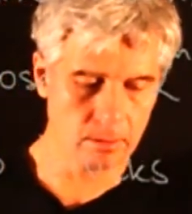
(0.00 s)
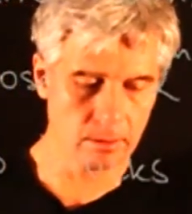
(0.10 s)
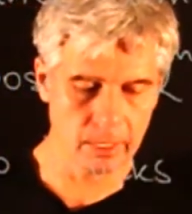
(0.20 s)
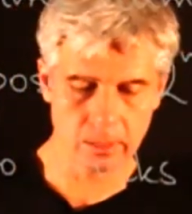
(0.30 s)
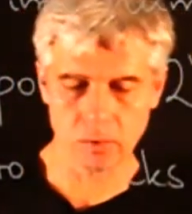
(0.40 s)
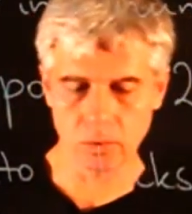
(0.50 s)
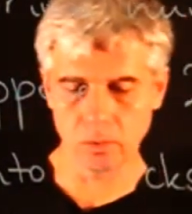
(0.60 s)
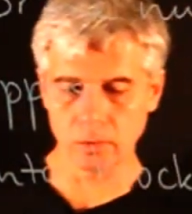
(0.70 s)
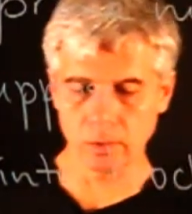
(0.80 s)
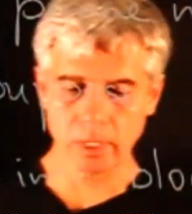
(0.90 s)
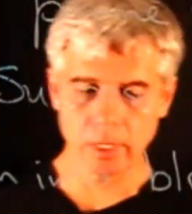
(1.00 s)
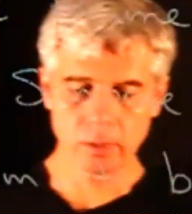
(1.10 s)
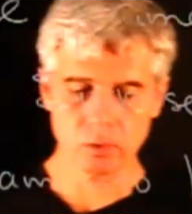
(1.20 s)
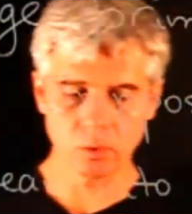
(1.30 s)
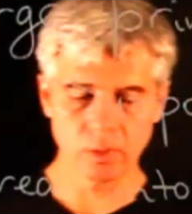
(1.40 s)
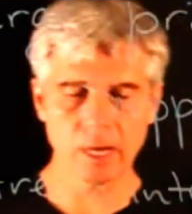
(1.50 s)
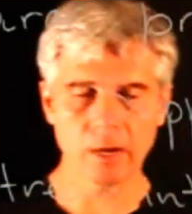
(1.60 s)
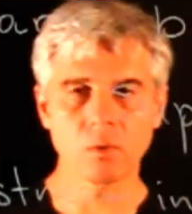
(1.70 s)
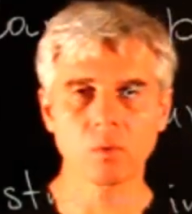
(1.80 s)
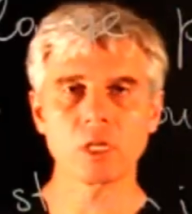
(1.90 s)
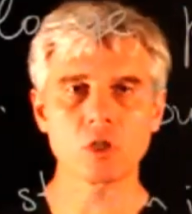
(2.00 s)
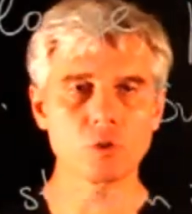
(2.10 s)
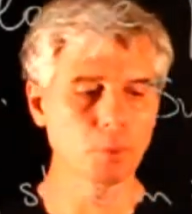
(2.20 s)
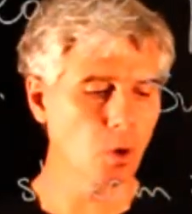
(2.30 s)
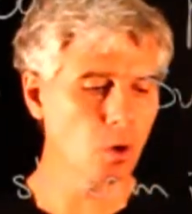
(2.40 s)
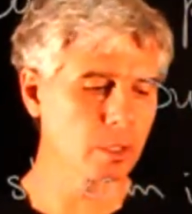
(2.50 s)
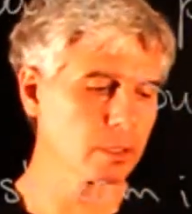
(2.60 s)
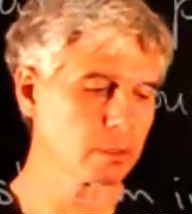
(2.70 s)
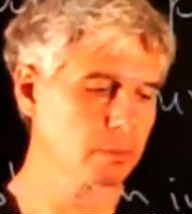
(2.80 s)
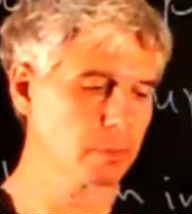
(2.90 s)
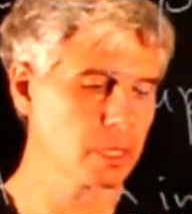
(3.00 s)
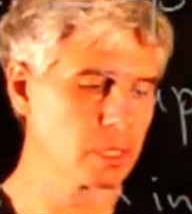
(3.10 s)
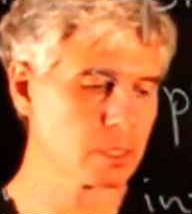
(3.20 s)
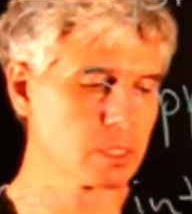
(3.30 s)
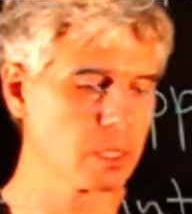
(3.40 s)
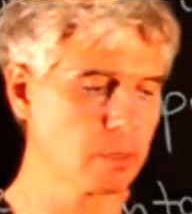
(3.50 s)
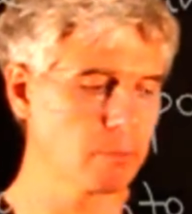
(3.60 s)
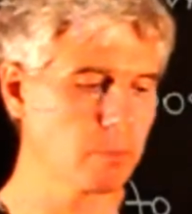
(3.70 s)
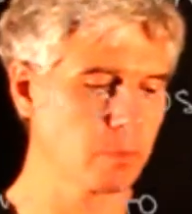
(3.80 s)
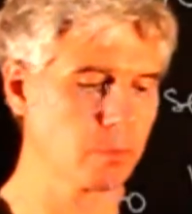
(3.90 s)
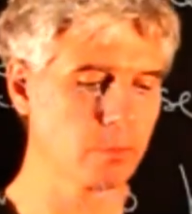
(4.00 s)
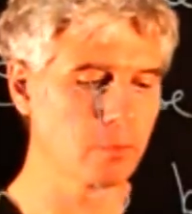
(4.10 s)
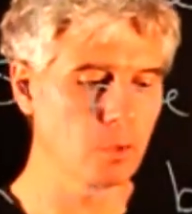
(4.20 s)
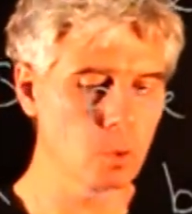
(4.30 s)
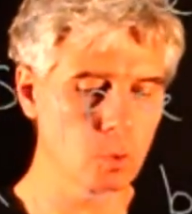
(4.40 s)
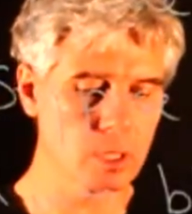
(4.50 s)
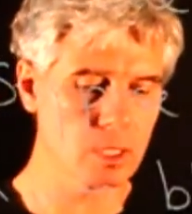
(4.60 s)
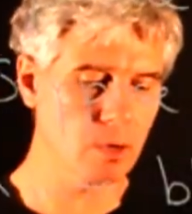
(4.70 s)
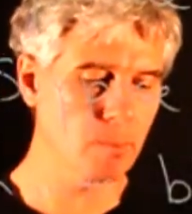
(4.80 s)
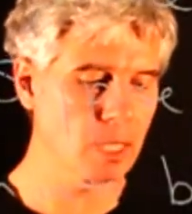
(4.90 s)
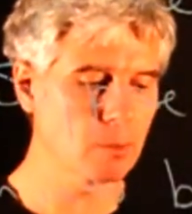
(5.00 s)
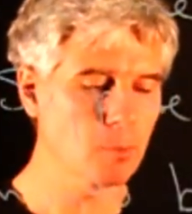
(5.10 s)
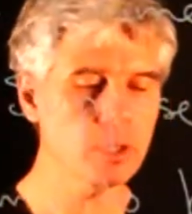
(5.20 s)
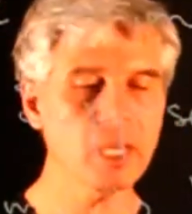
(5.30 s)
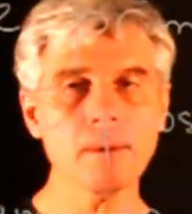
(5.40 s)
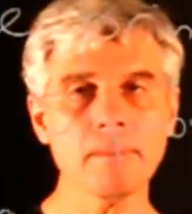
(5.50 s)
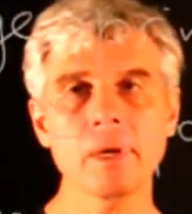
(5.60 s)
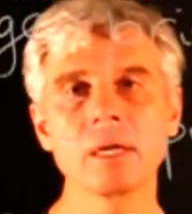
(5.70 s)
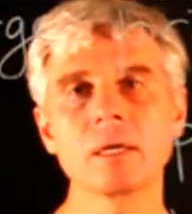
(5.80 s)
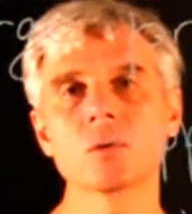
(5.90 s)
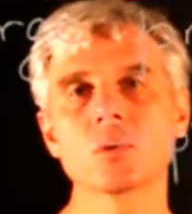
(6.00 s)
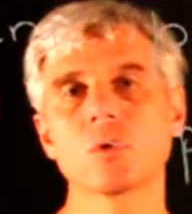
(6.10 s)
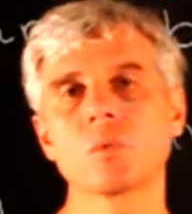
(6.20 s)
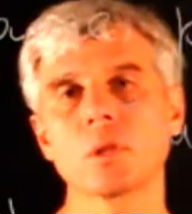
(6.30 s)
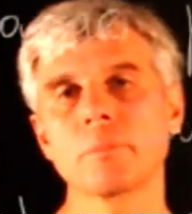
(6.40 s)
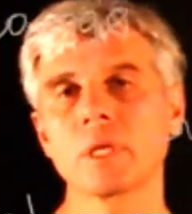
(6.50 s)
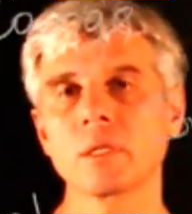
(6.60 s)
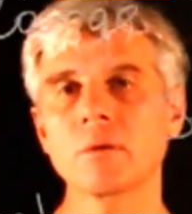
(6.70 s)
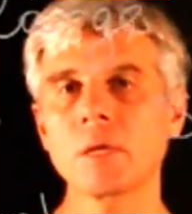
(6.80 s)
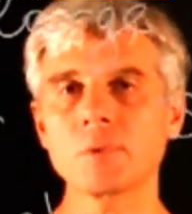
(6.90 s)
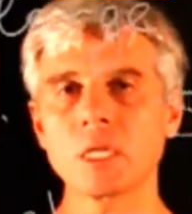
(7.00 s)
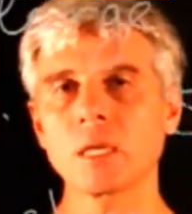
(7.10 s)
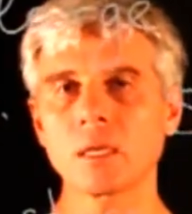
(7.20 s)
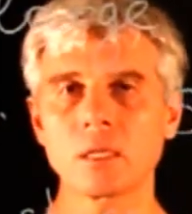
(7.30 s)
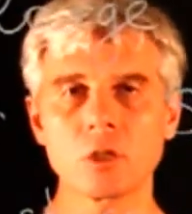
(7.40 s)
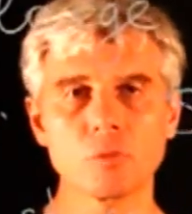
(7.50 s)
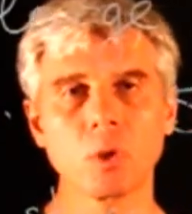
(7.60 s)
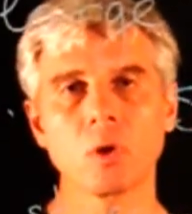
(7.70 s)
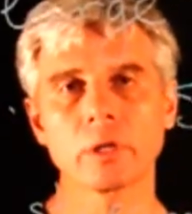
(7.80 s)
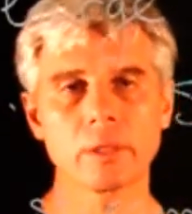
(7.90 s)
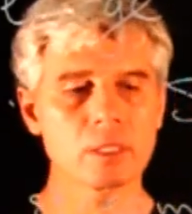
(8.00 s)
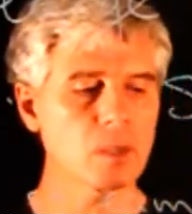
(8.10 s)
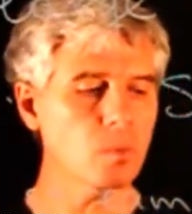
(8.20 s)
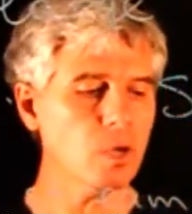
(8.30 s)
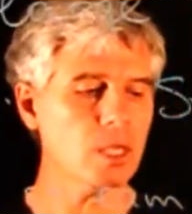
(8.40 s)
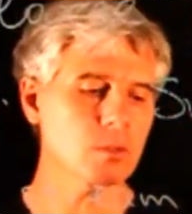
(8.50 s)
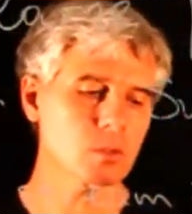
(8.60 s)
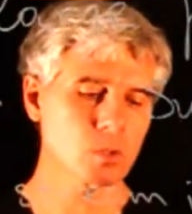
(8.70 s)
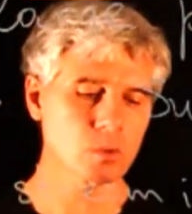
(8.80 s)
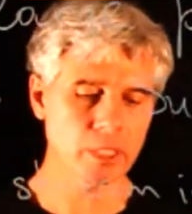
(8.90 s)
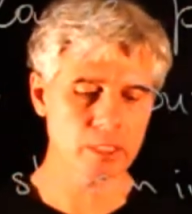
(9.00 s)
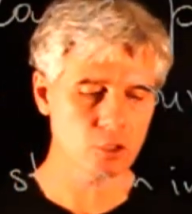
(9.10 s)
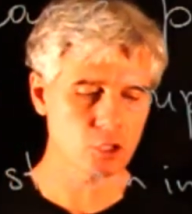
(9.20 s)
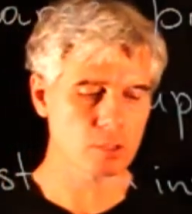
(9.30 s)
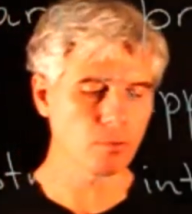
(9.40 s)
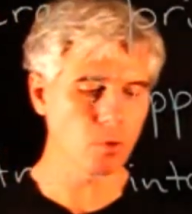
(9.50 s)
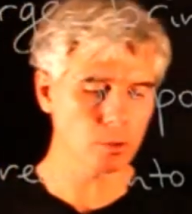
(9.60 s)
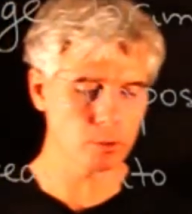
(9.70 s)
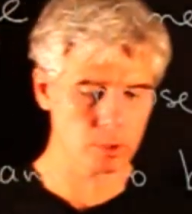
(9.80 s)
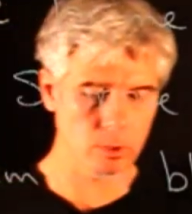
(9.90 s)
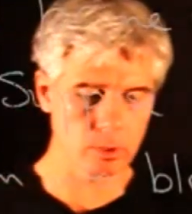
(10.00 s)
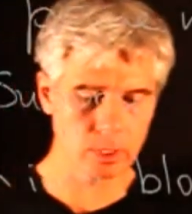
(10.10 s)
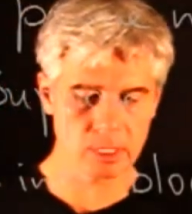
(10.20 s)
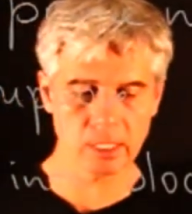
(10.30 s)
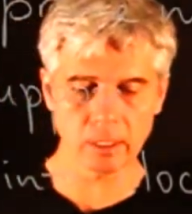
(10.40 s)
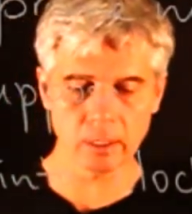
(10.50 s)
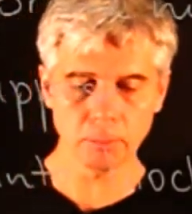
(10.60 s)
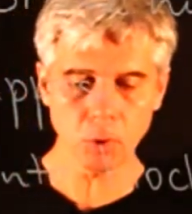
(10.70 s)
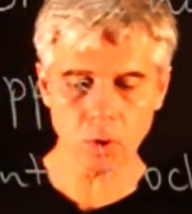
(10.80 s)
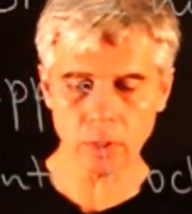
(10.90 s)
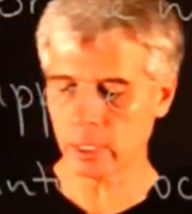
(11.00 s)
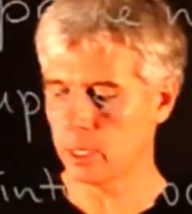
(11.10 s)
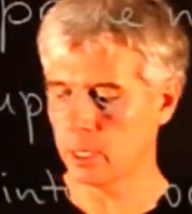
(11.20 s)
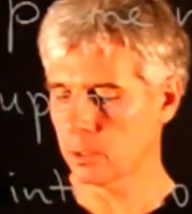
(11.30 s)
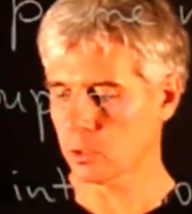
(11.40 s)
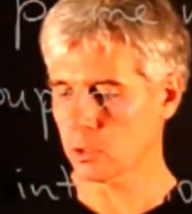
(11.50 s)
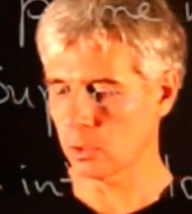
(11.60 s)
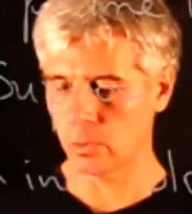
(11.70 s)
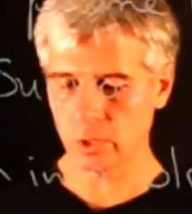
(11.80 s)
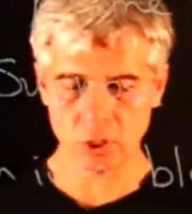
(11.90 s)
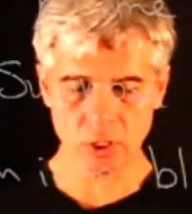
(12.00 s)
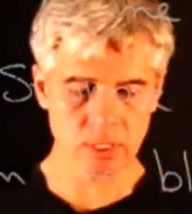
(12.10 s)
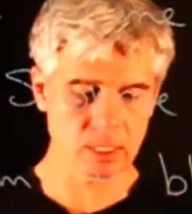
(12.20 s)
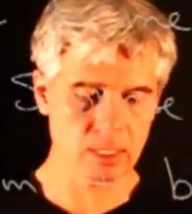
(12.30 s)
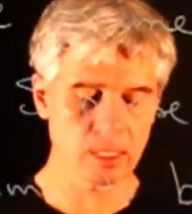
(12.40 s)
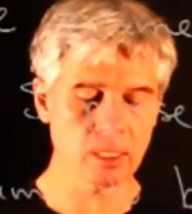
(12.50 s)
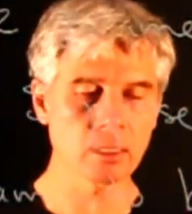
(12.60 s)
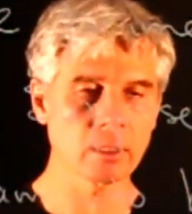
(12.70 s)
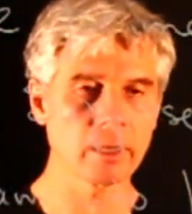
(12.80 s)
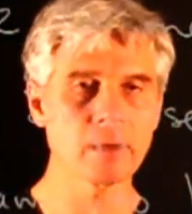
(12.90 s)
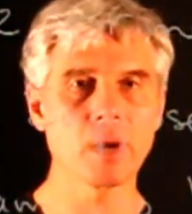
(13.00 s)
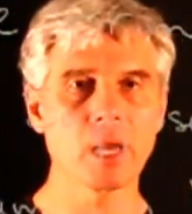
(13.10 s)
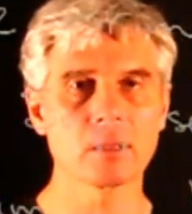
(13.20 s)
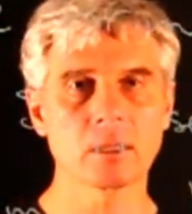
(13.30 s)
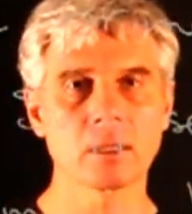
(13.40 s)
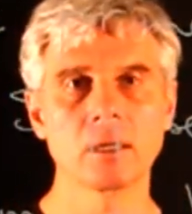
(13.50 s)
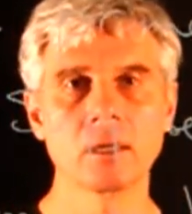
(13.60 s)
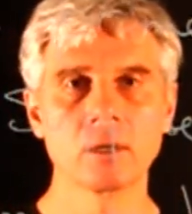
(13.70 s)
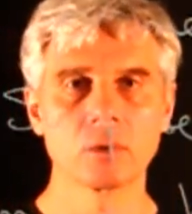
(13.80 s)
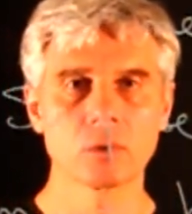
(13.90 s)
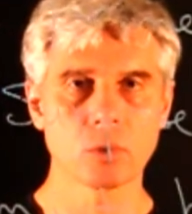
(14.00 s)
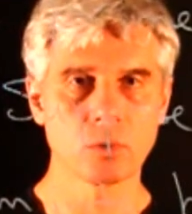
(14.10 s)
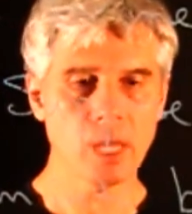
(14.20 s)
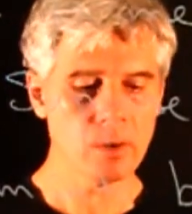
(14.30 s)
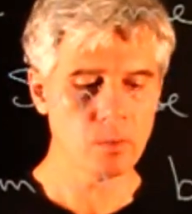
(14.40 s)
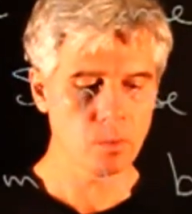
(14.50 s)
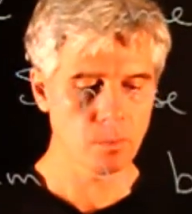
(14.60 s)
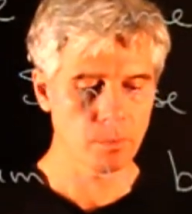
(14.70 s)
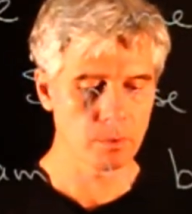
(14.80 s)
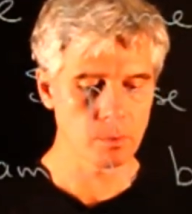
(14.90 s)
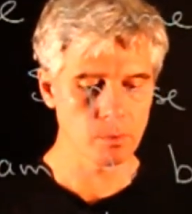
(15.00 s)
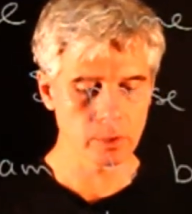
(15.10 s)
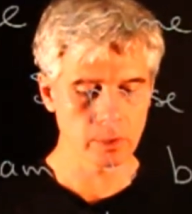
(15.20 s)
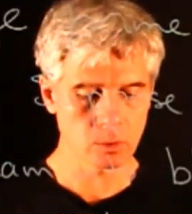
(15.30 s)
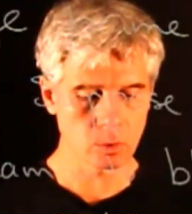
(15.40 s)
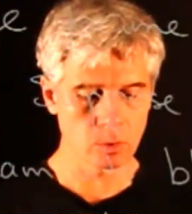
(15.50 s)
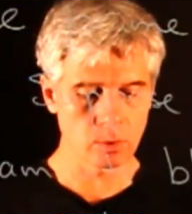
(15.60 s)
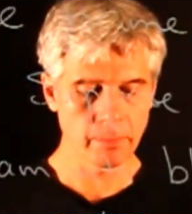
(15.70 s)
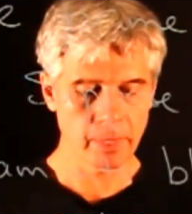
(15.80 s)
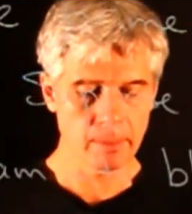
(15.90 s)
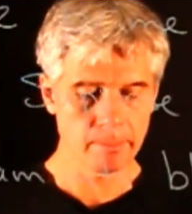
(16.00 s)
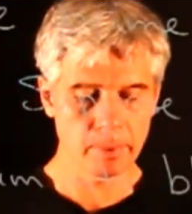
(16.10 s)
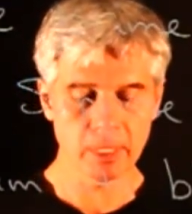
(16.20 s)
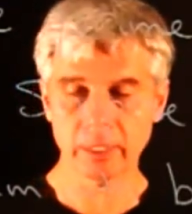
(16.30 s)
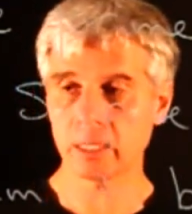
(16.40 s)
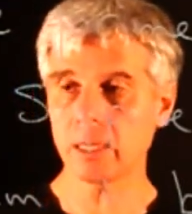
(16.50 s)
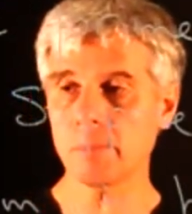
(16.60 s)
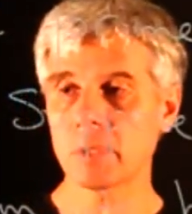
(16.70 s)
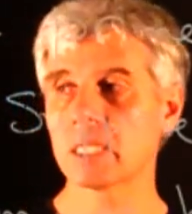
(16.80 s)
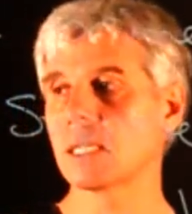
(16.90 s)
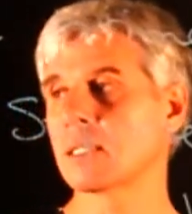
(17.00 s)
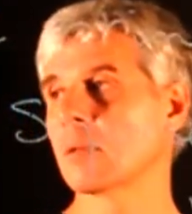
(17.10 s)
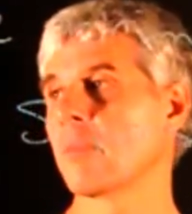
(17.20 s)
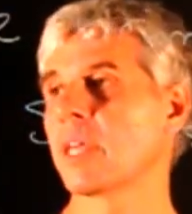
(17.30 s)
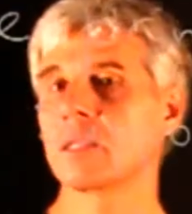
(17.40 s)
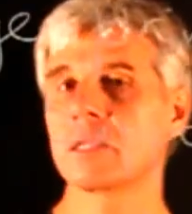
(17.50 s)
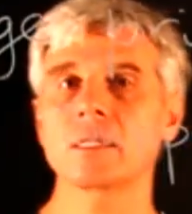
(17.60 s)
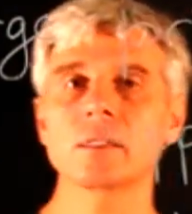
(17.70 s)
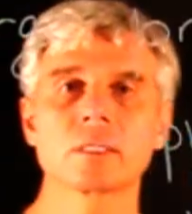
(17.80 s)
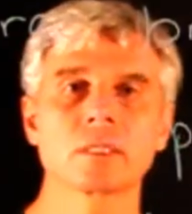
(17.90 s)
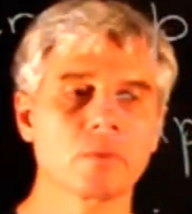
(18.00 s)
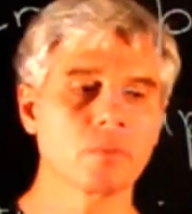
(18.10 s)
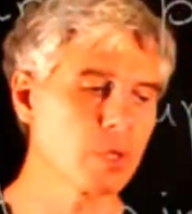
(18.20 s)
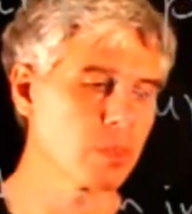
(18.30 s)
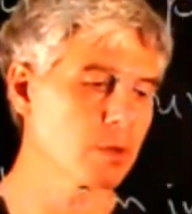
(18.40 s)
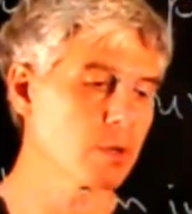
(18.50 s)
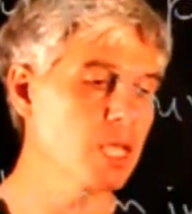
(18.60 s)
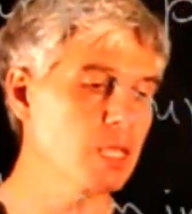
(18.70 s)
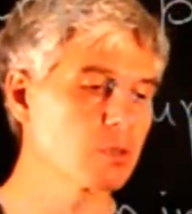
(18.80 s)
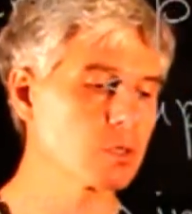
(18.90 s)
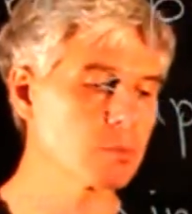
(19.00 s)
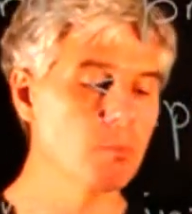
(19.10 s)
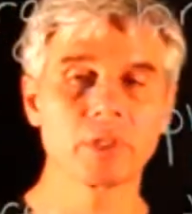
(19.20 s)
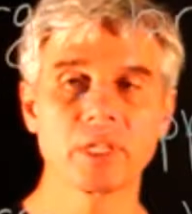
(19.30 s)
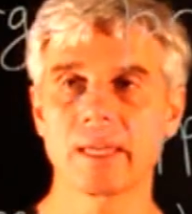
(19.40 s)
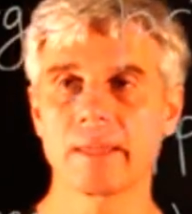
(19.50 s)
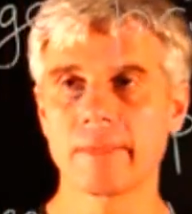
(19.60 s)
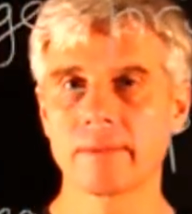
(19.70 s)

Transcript: Right. So now each block is viewed as a remainder mod m. So we'll be encrypting each block in the same way. So let's just focus on a single block, which is a single remainder. So now we want to build a cryptosystem that deals with remainders mod n.